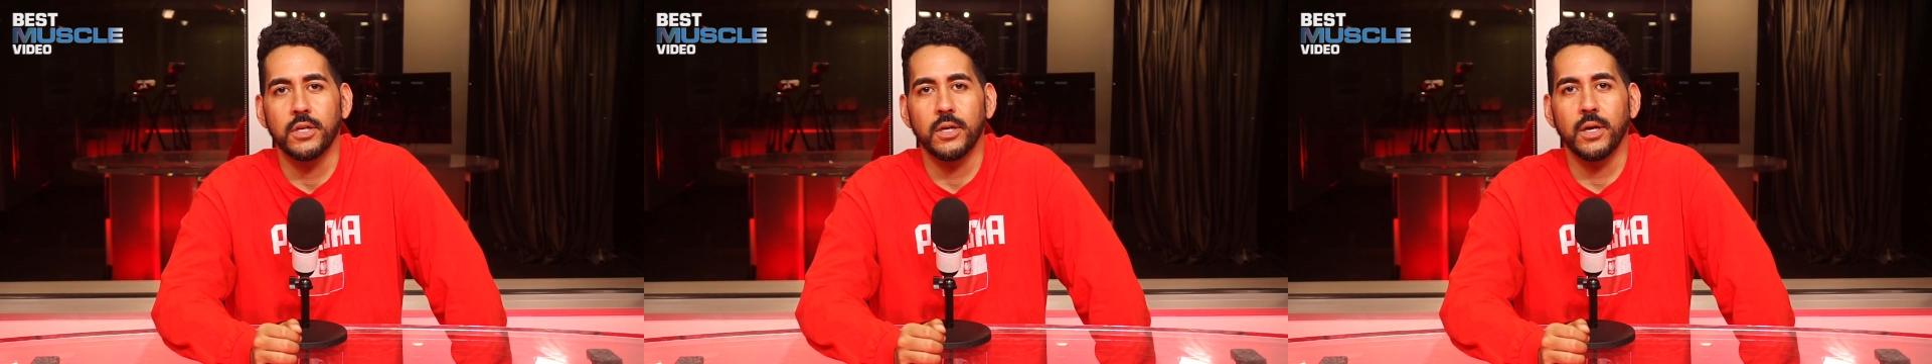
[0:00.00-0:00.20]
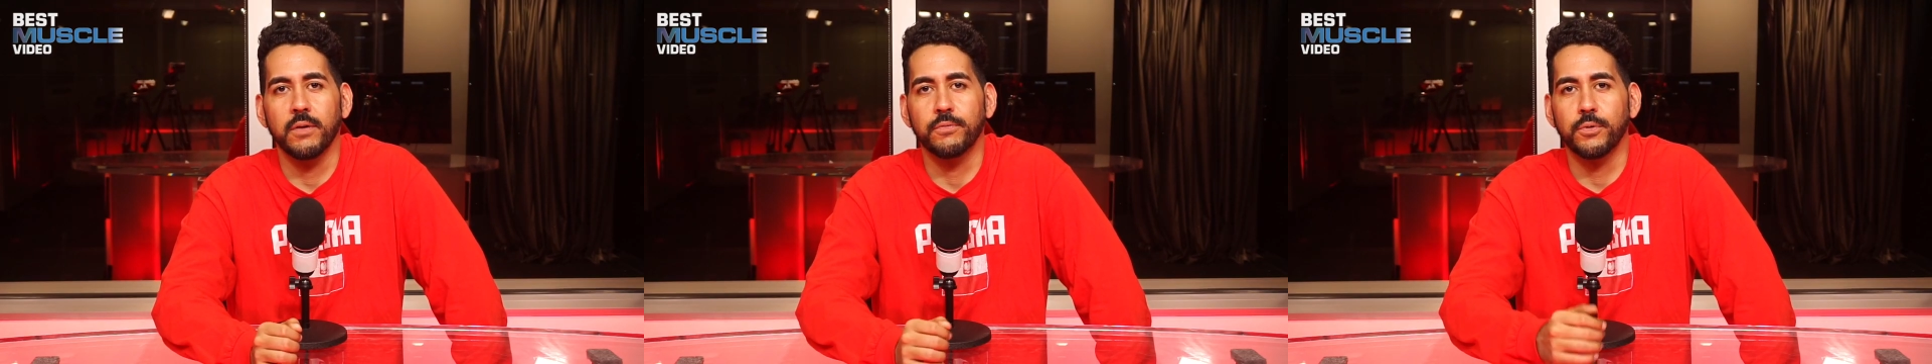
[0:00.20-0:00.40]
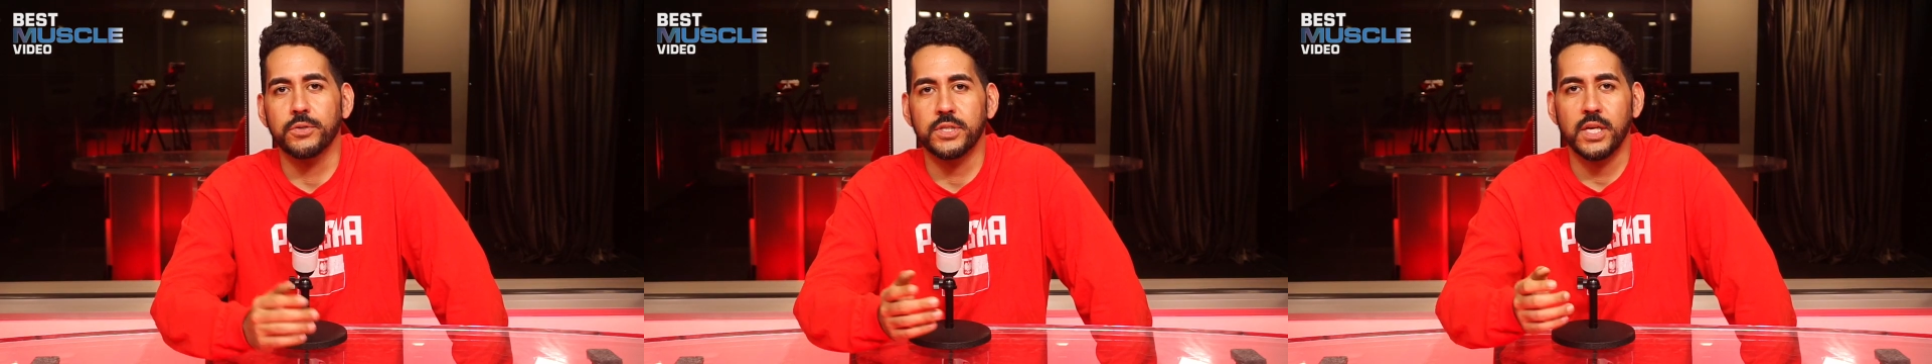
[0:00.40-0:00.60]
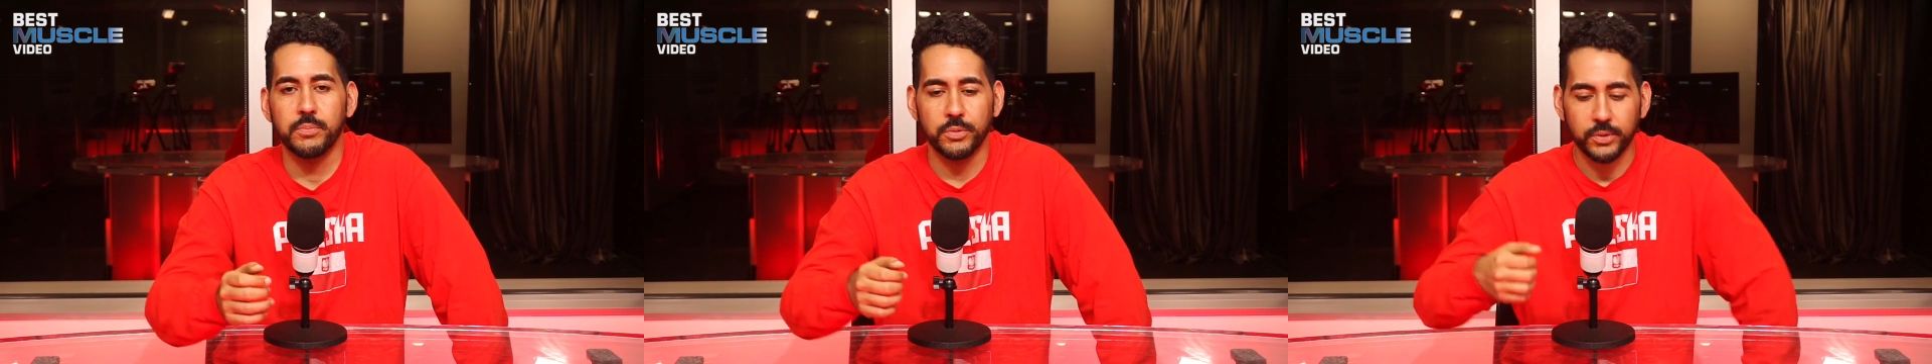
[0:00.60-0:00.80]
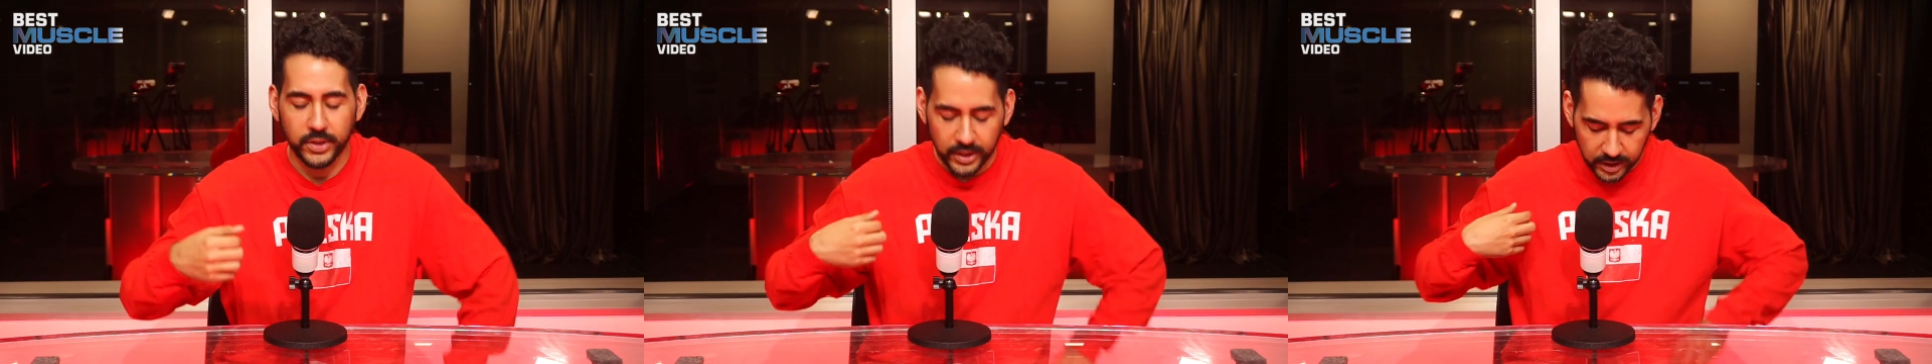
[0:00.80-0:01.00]
Uh, for
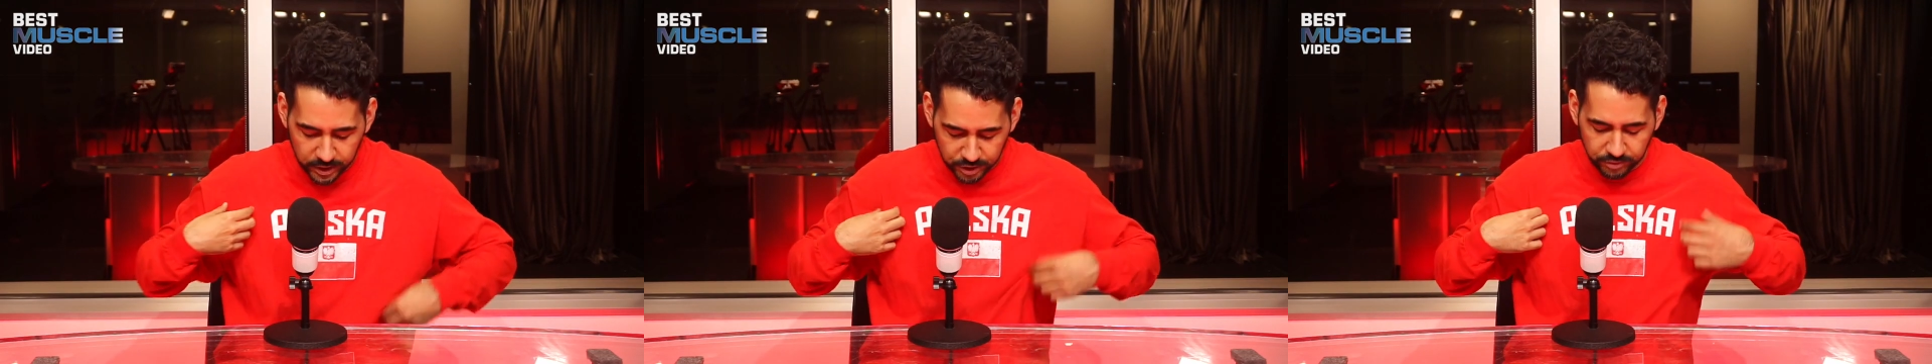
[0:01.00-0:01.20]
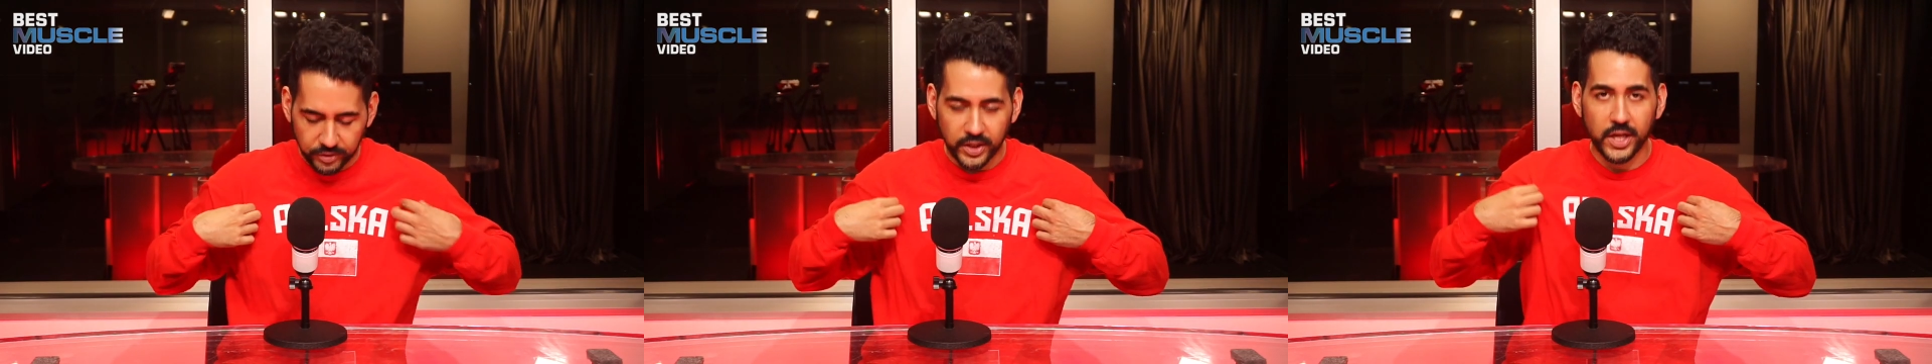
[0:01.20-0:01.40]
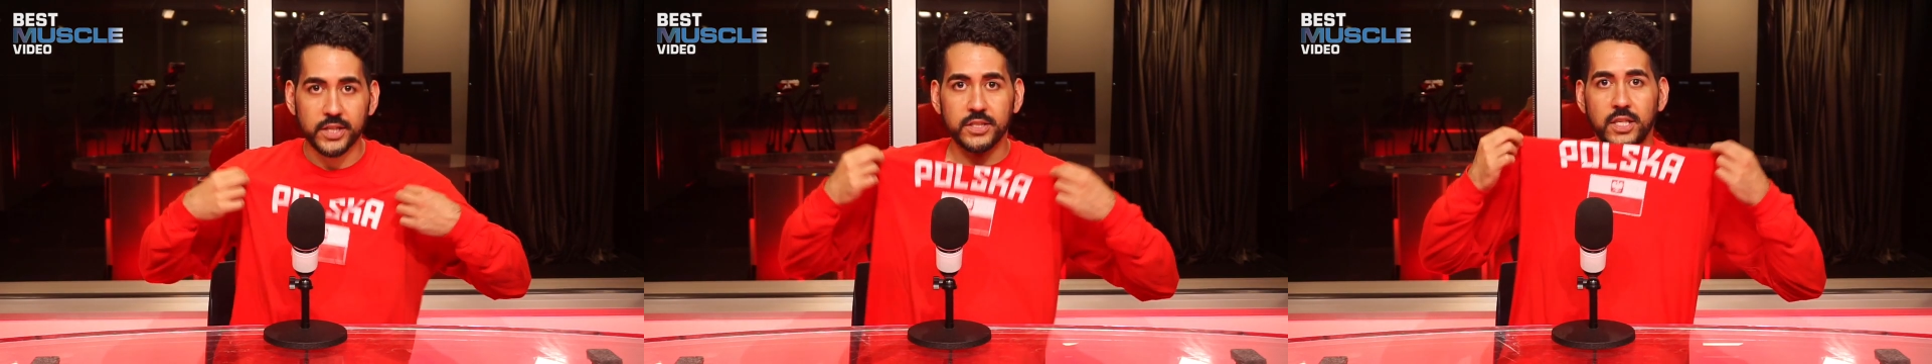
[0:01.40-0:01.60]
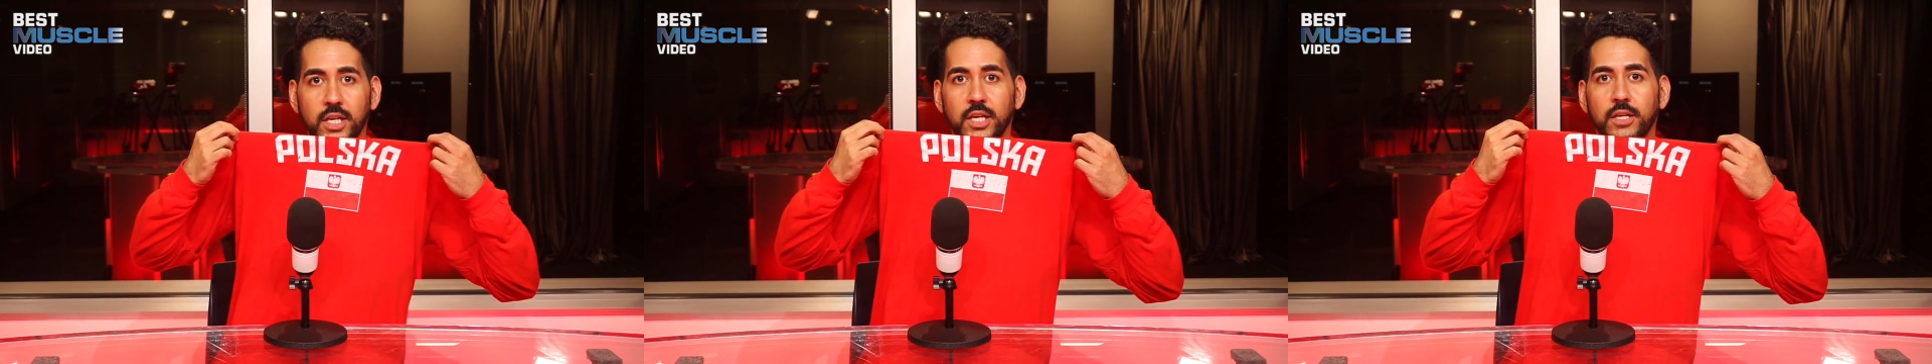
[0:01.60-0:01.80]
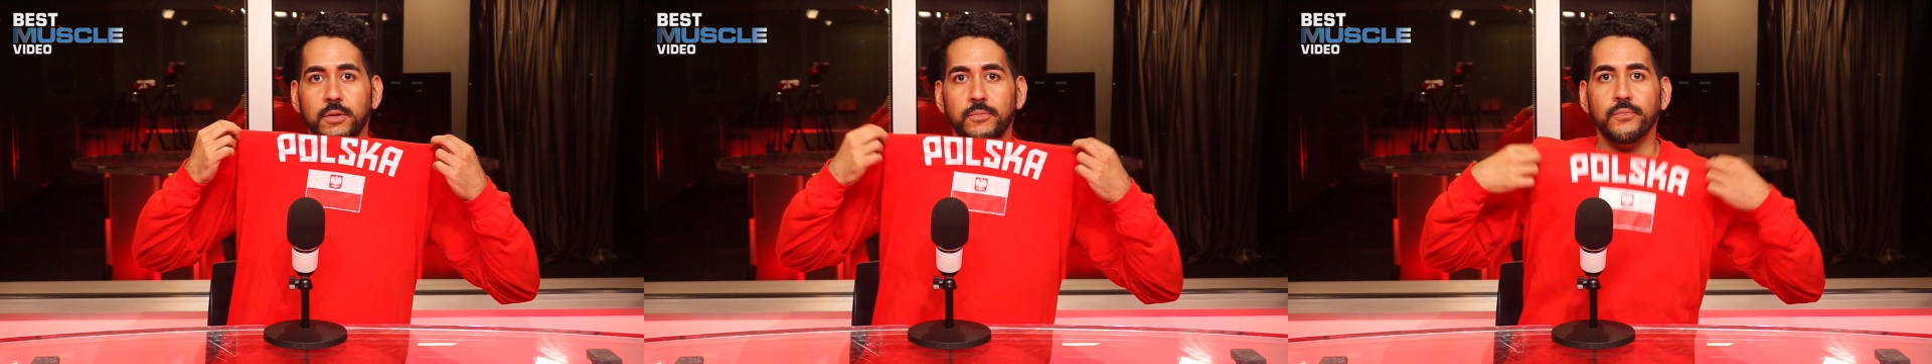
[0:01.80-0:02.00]
example, Iga
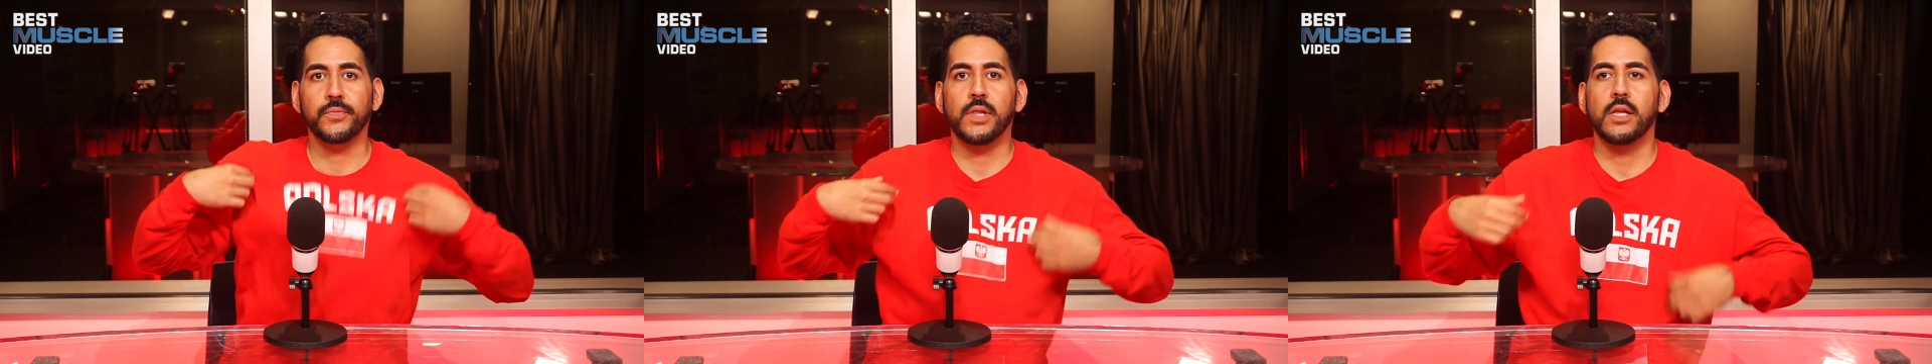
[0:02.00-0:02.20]
Swiatek.